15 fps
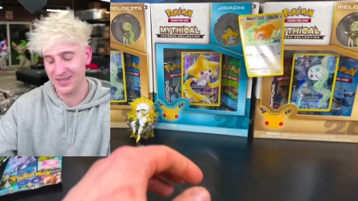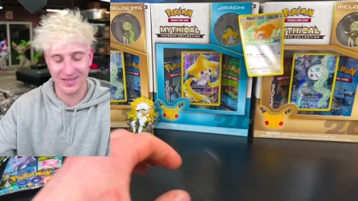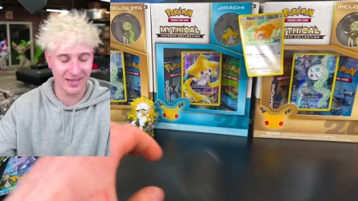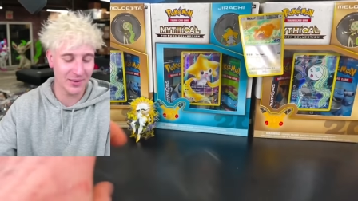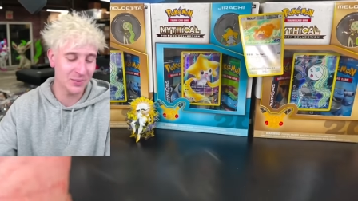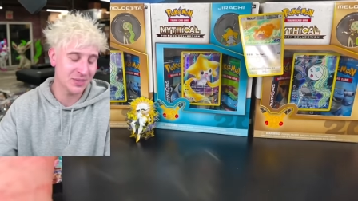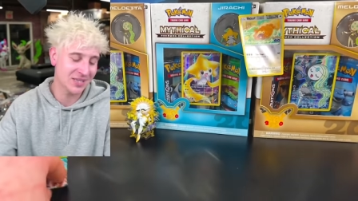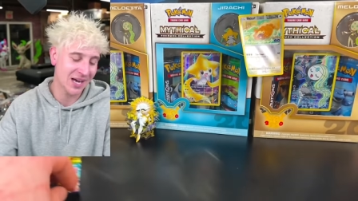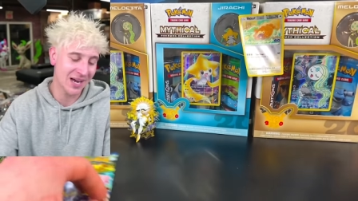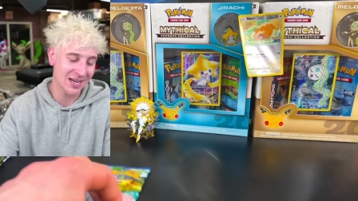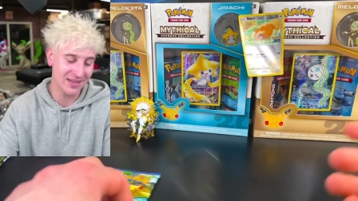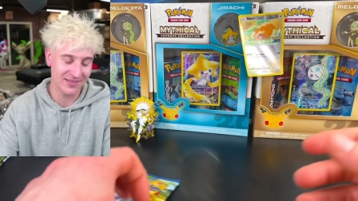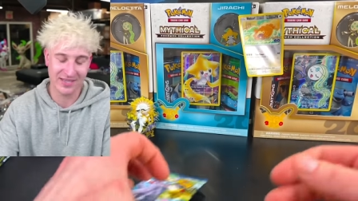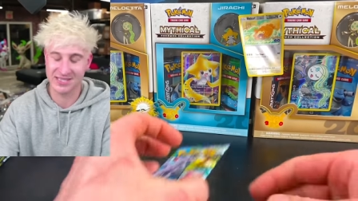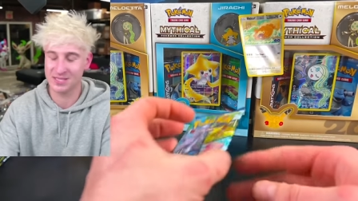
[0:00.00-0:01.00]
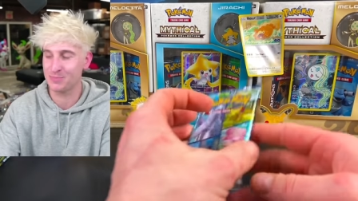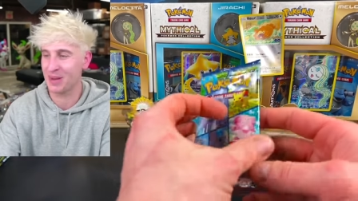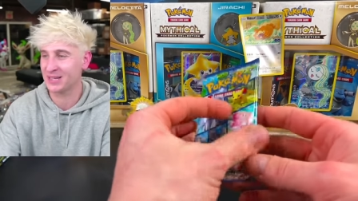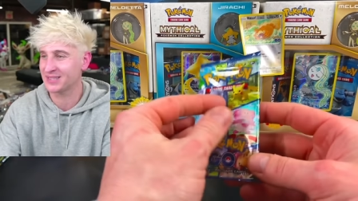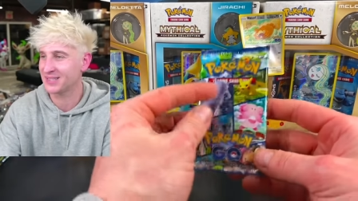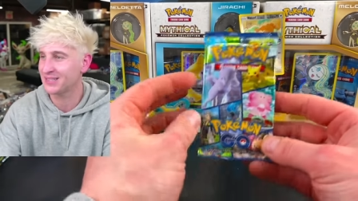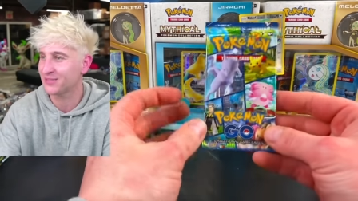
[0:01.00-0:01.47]
it was kind of
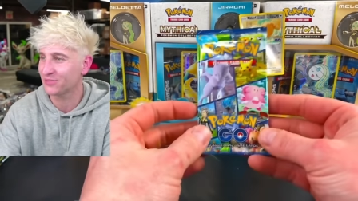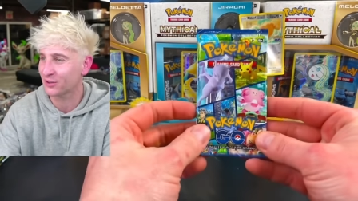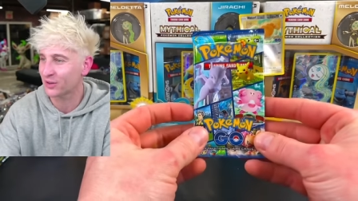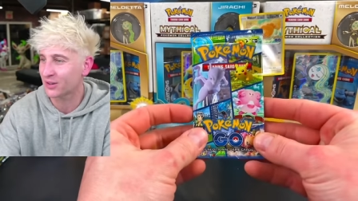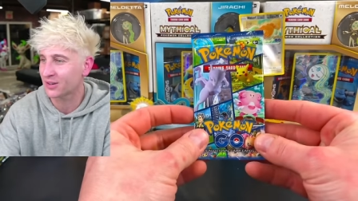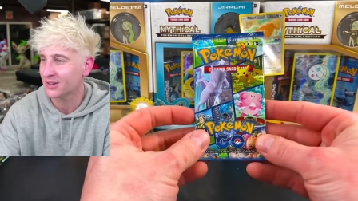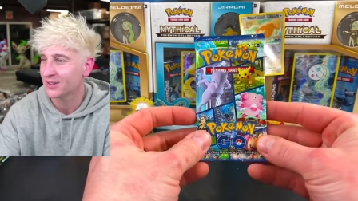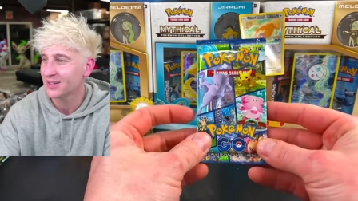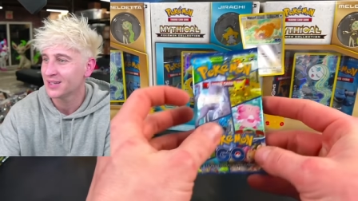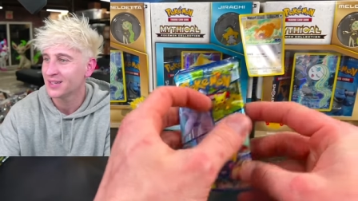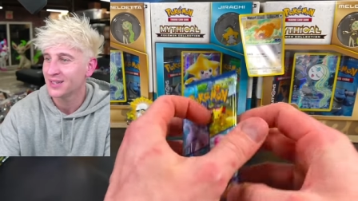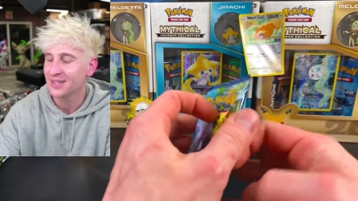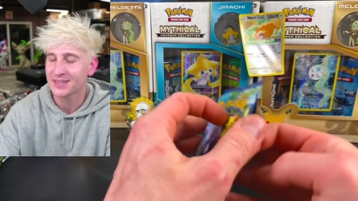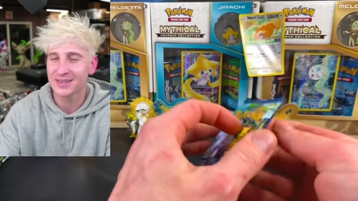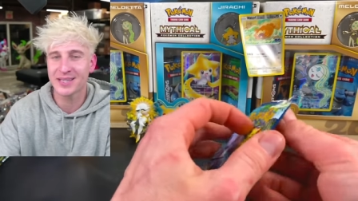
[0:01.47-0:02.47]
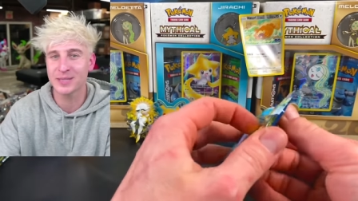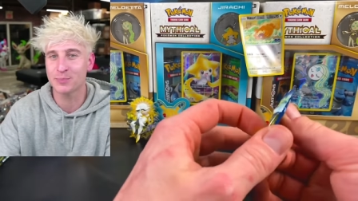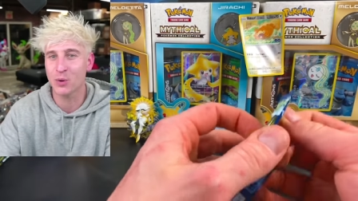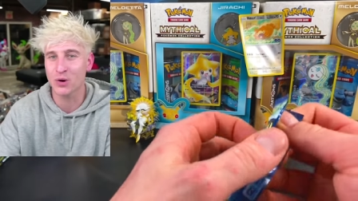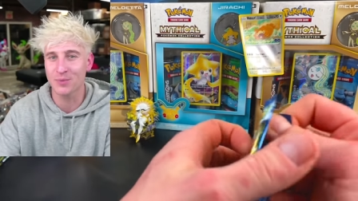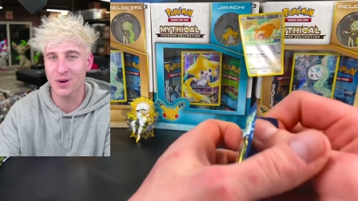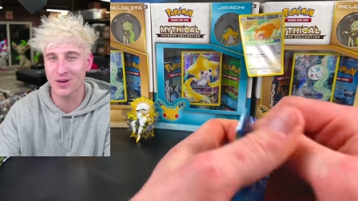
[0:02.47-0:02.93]
expected for these
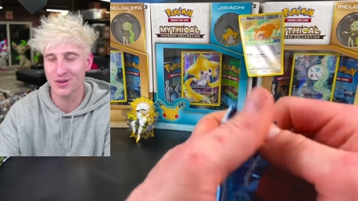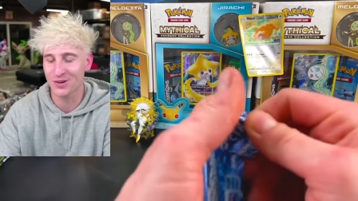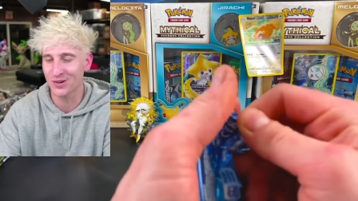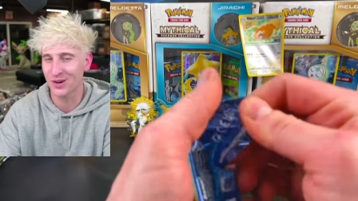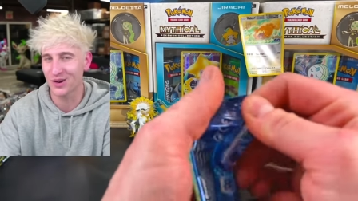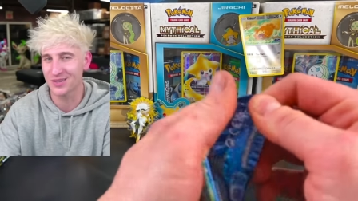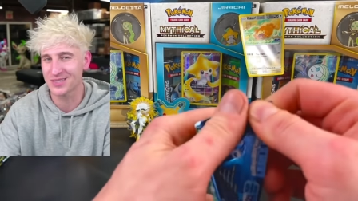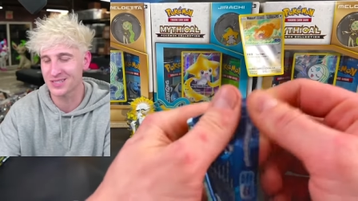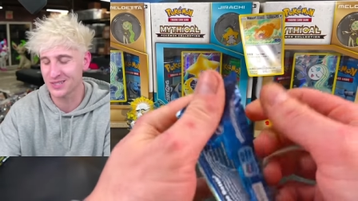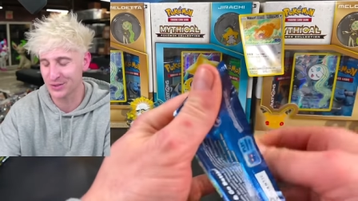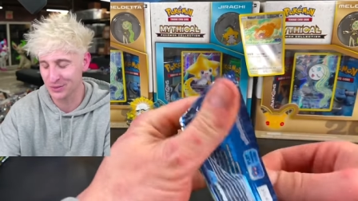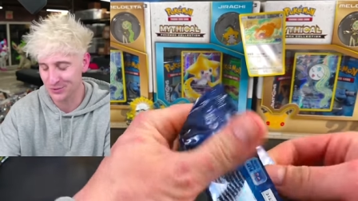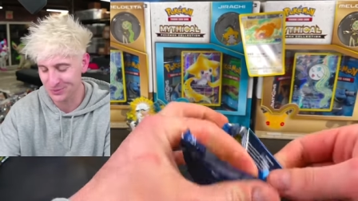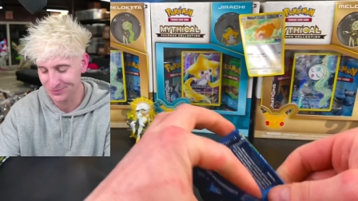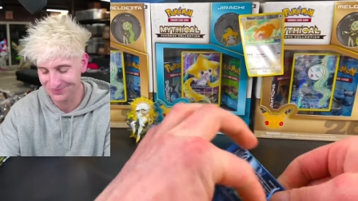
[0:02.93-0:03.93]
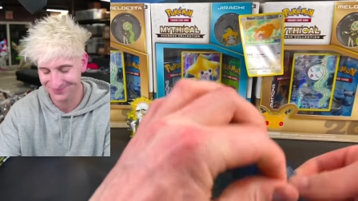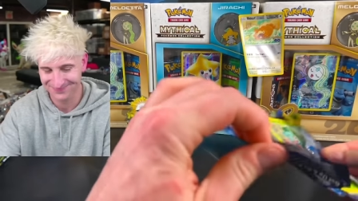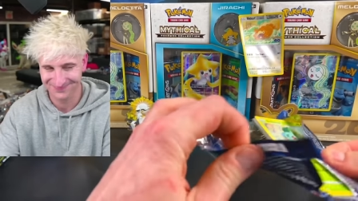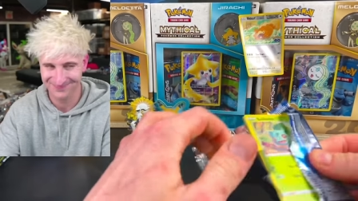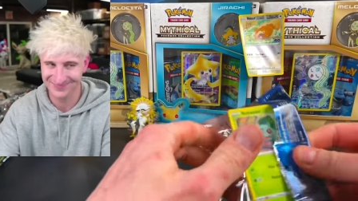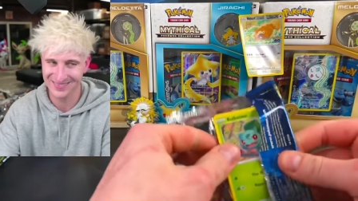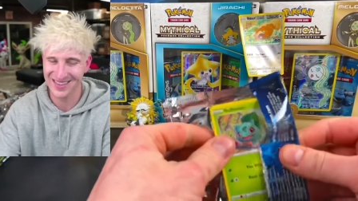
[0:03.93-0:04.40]
Pokemon Go cards to
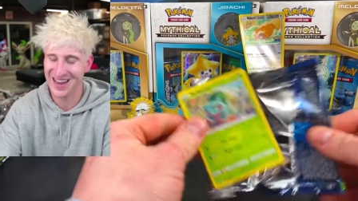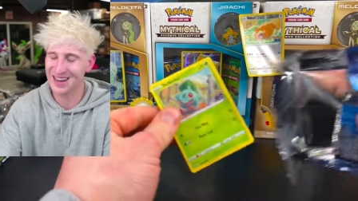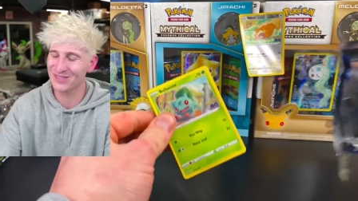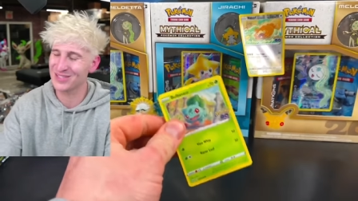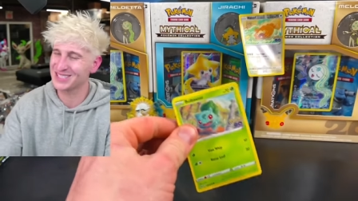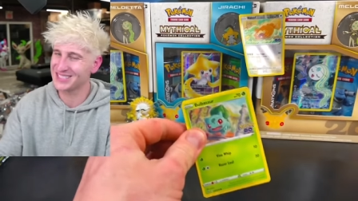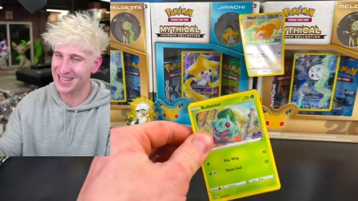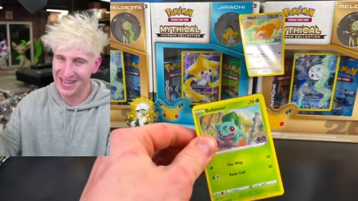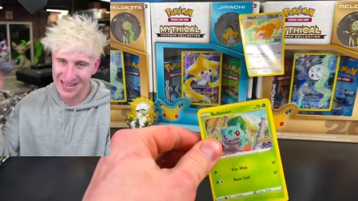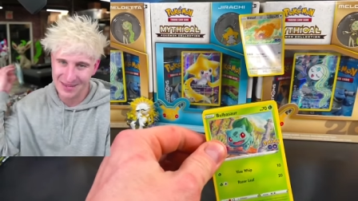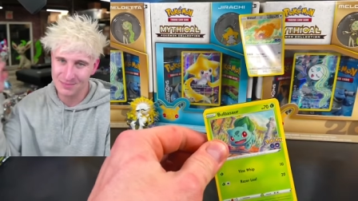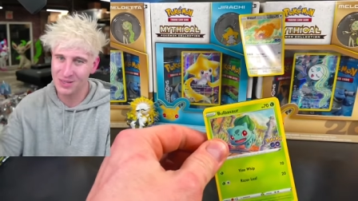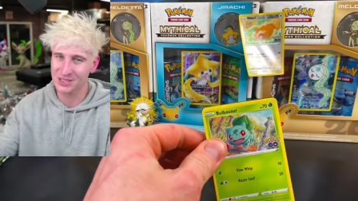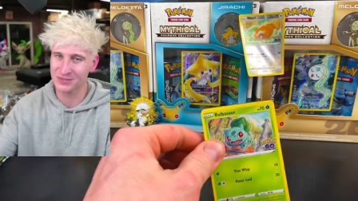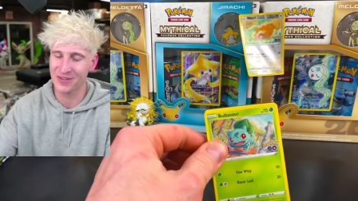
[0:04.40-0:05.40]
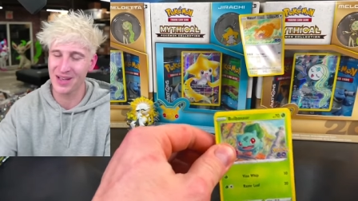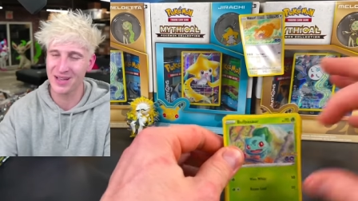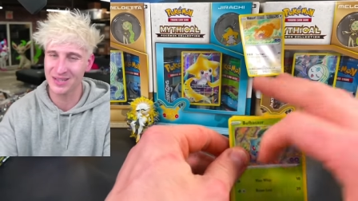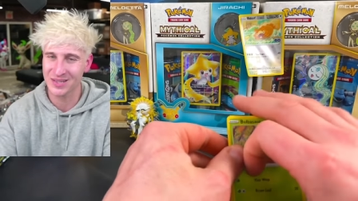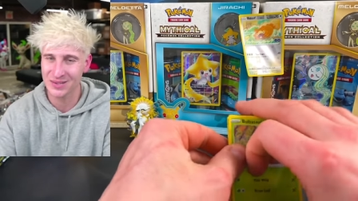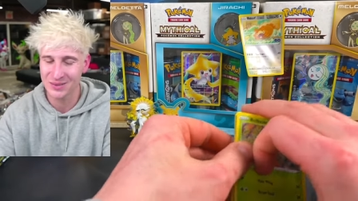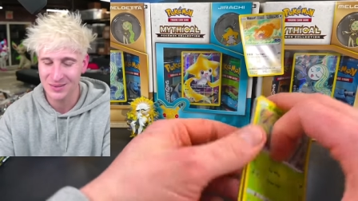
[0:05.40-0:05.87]
not retain much
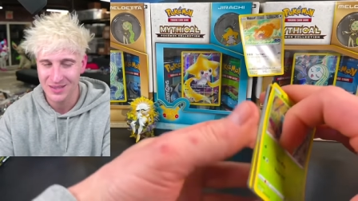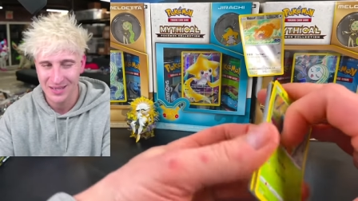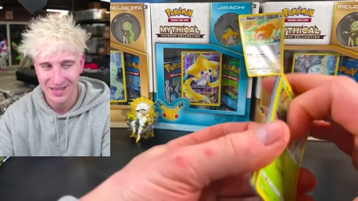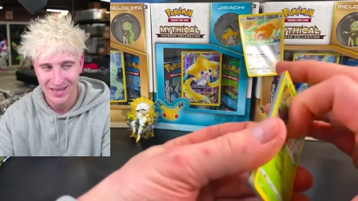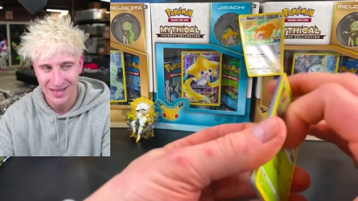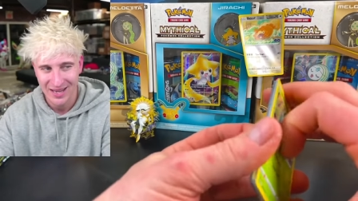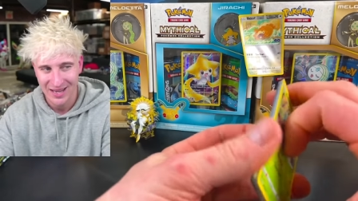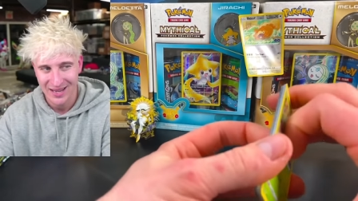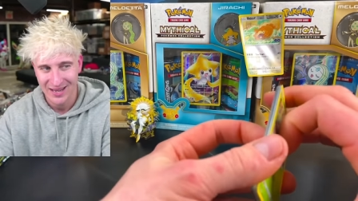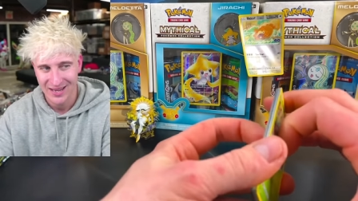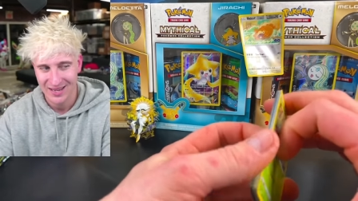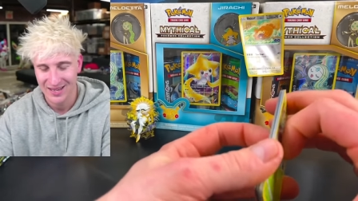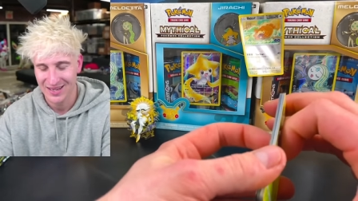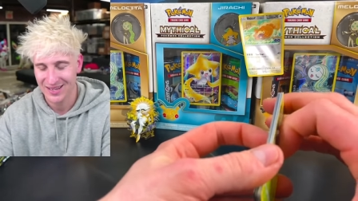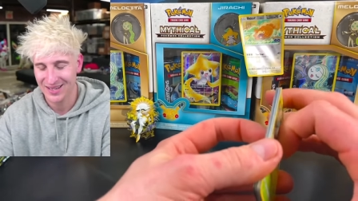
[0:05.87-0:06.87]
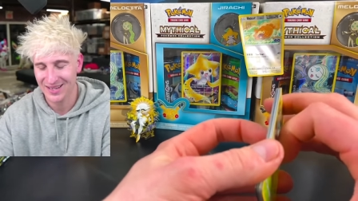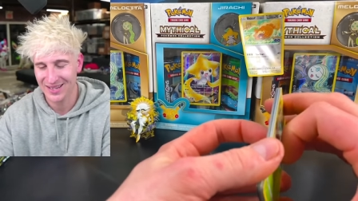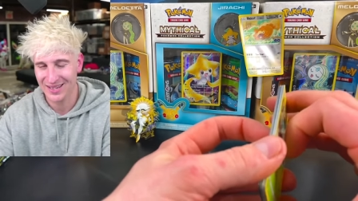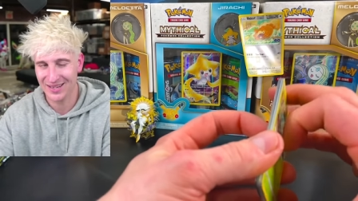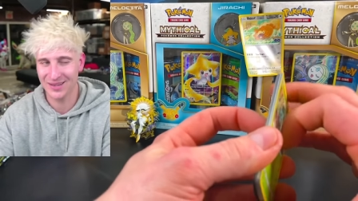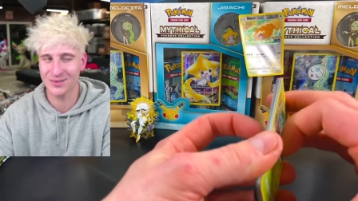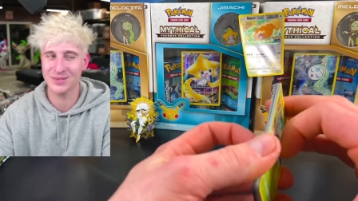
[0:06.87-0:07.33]
value.
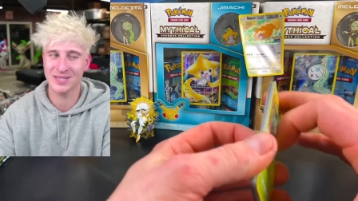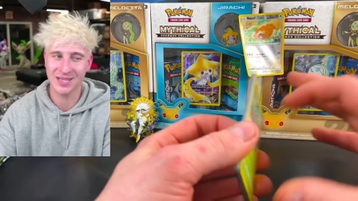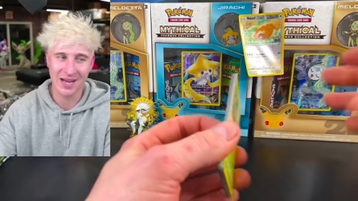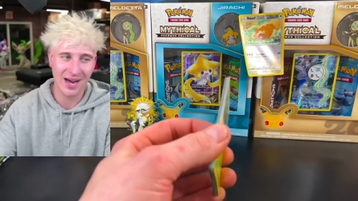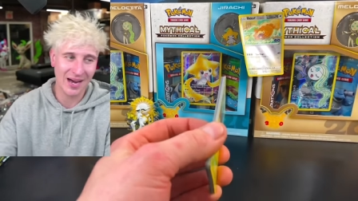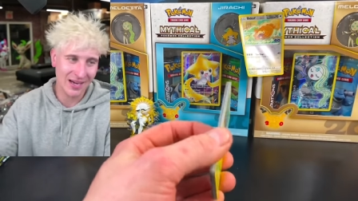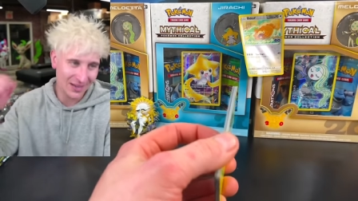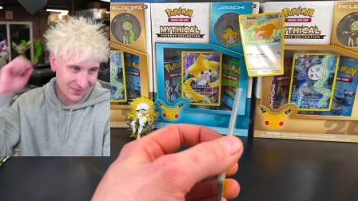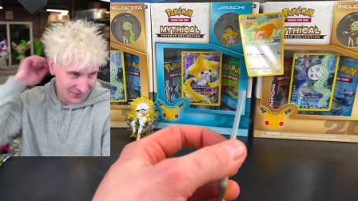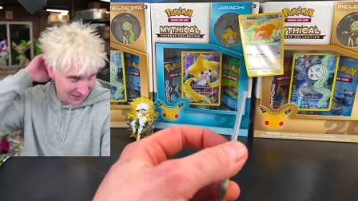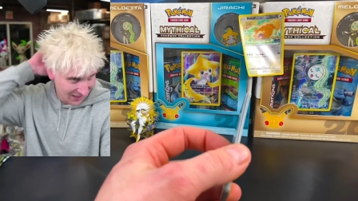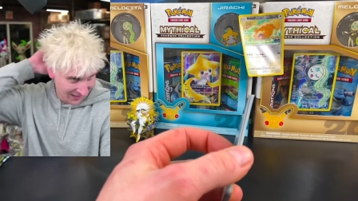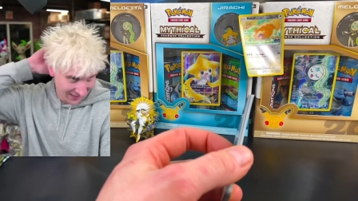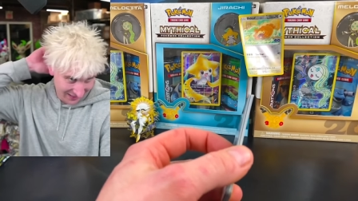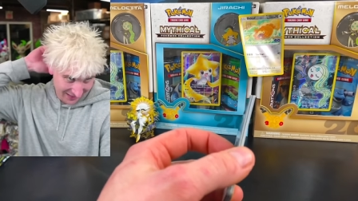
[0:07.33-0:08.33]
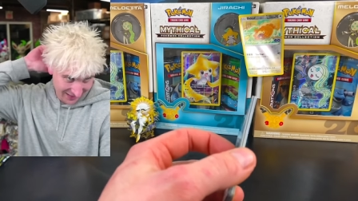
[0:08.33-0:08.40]
It was kind of like